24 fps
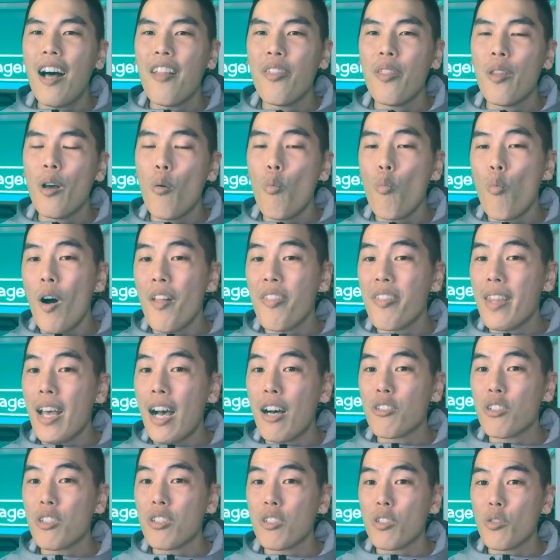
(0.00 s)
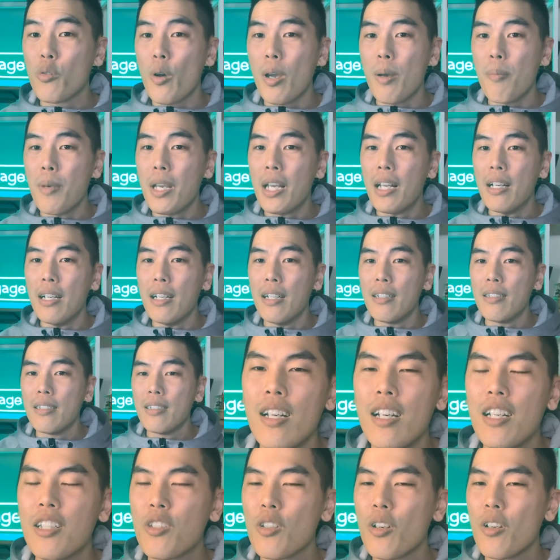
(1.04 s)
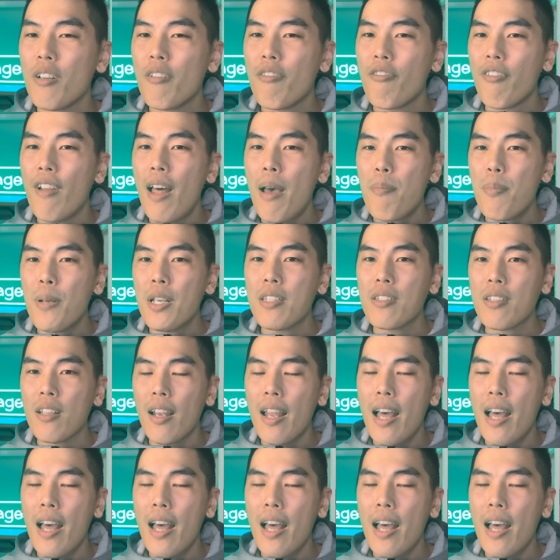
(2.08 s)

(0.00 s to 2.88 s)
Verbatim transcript: under one thousand square metre. It's on a flat piece of